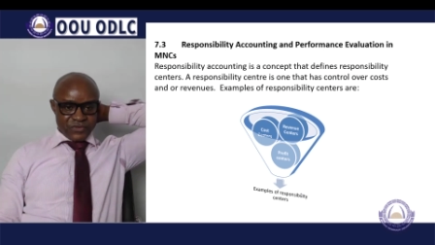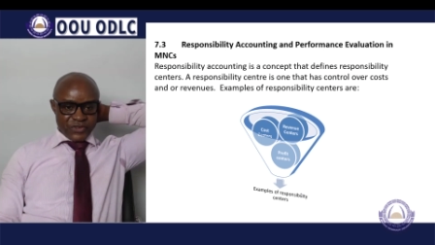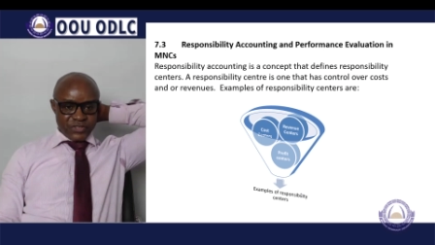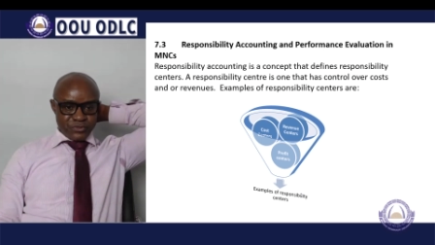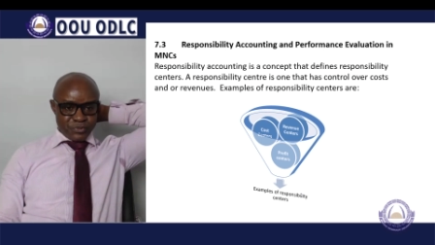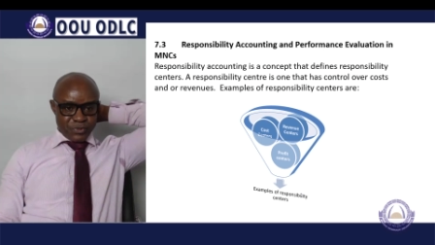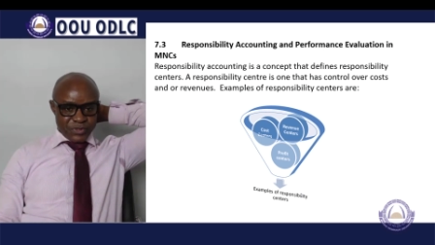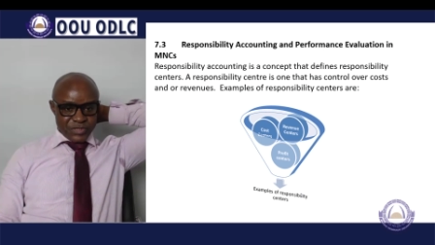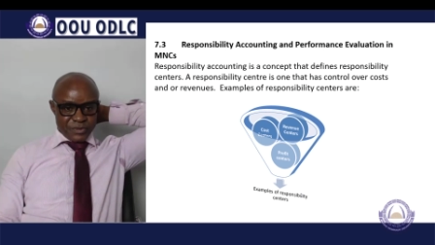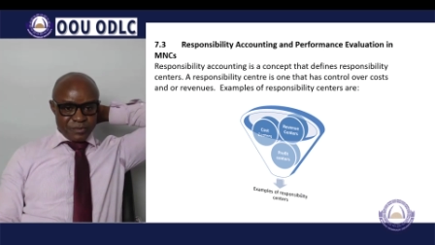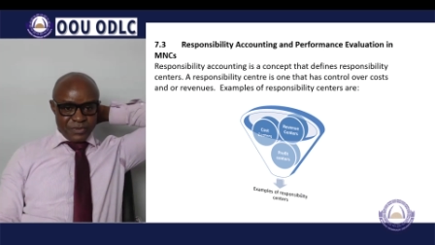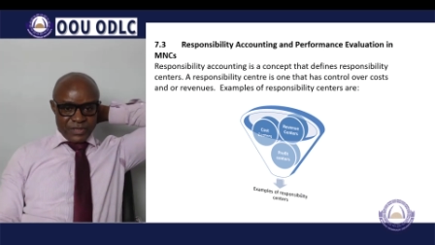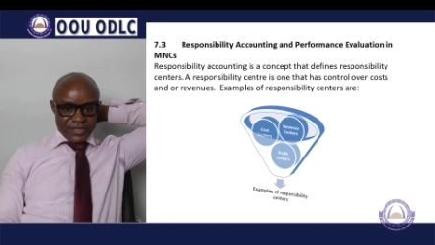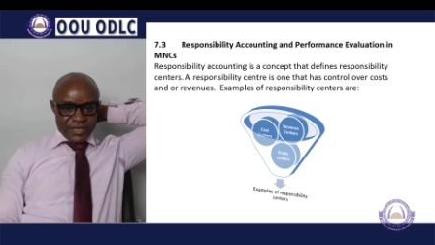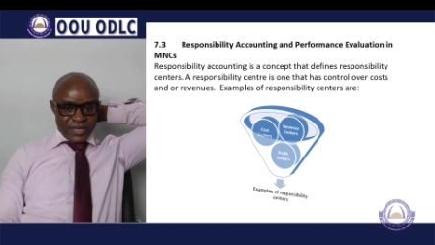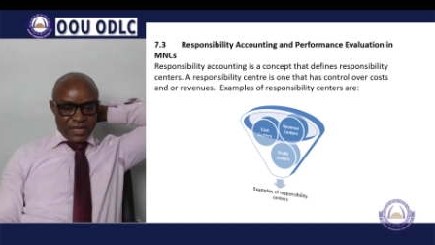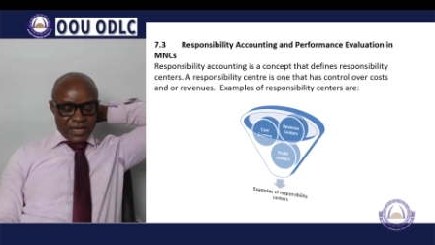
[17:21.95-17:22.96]

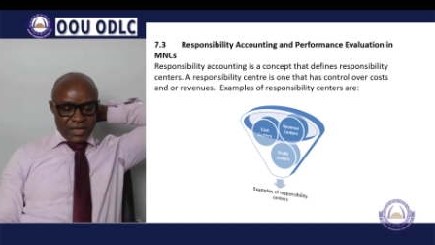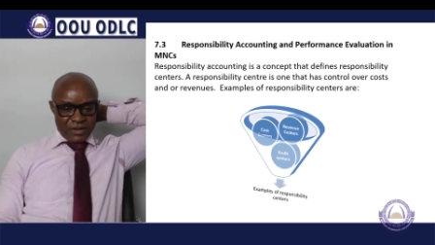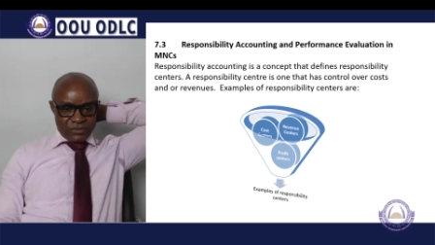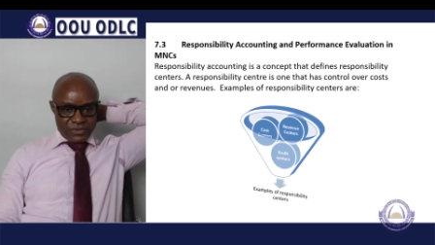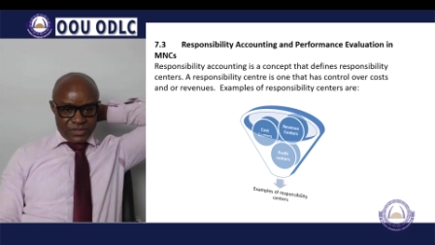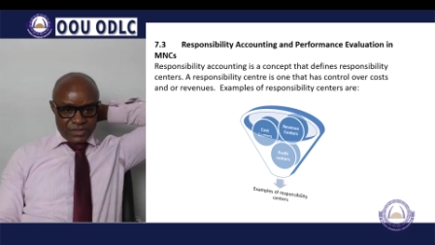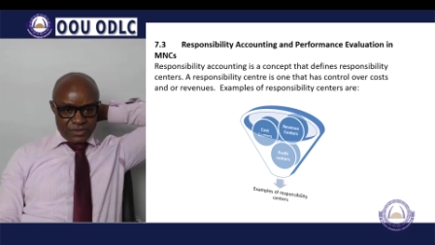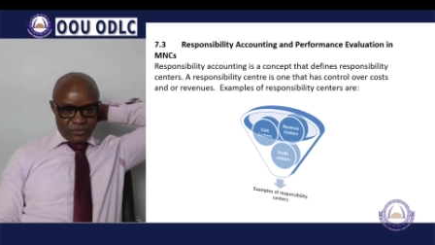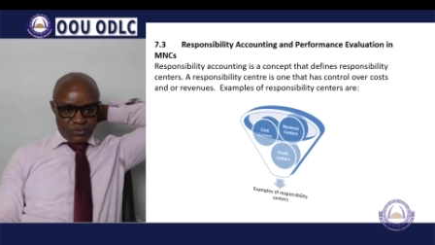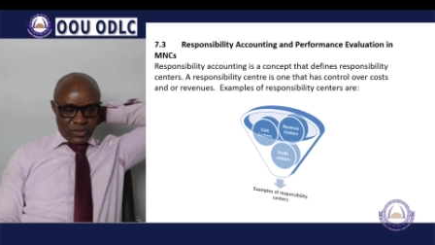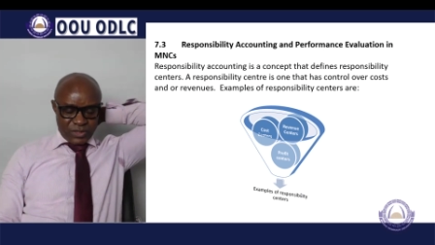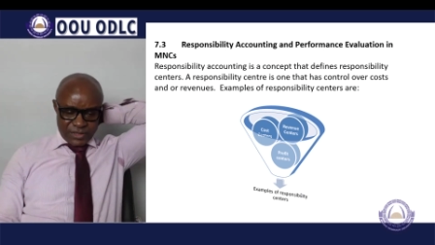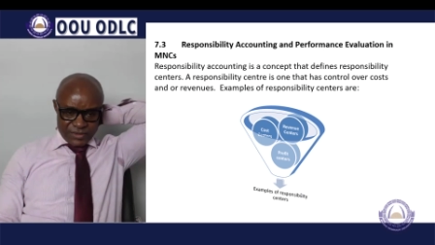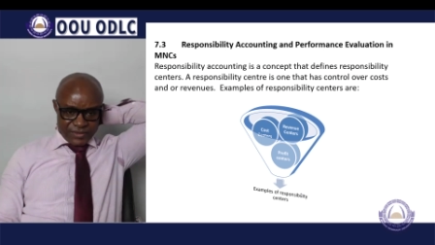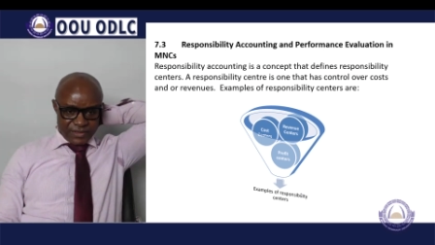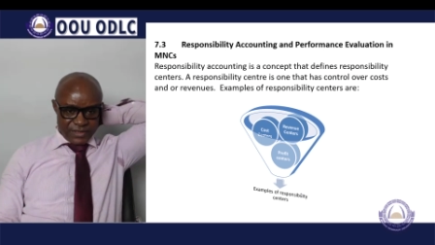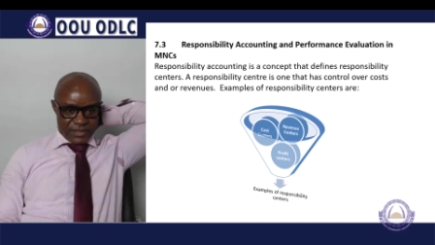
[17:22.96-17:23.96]
Responsibility accounting, what
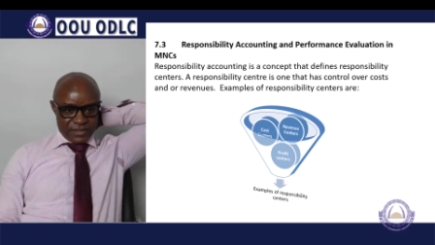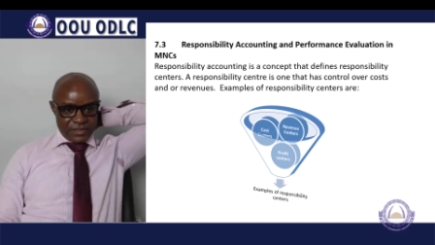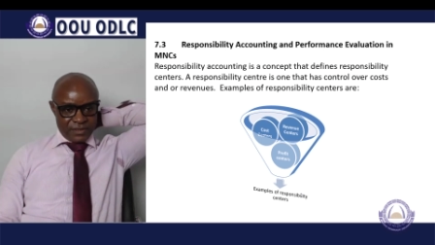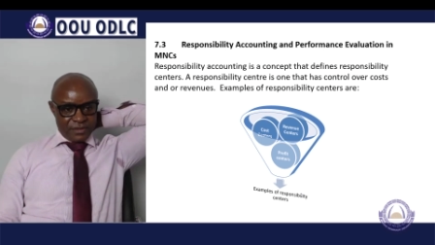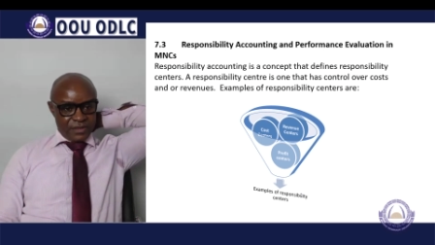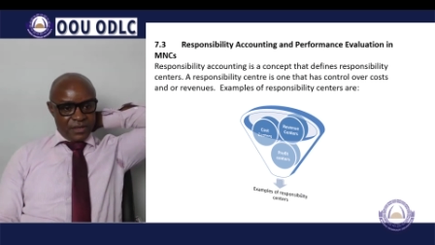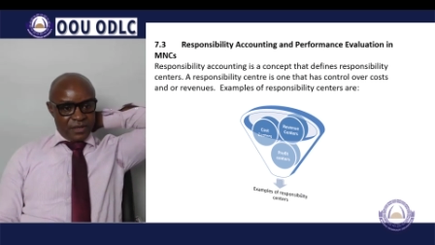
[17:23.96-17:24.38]
is it?